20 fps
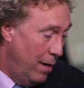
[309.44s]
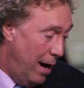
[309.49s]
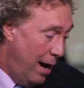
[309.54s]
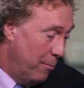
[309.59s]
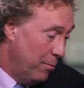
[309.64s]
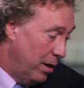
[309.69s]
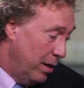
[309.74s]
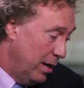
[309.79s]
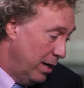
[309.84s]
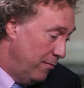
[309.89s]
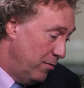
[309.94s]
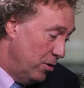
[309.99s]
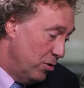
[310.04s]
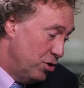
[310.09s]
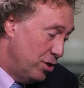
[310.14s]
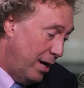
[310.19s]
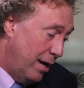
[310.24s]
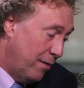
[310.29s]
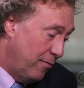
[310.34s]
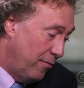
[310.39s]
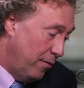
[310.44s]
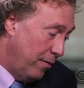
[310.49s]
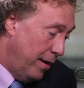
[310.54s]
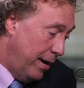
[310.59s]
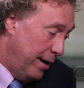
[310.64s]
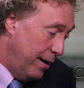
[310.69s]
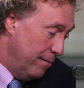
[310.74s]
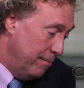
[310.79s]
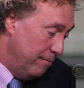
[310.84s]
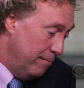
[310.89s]
I'm going to give you a check for
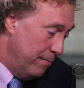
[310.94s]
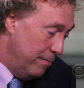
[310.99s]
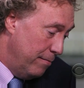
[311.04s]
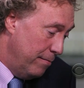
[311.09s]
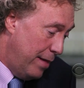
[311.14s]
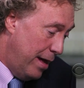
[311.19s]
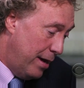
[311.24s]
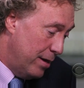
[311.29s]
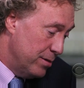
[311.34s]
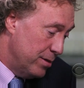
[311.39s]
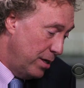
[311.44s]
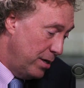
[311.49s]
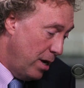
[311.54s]
that. I that heard you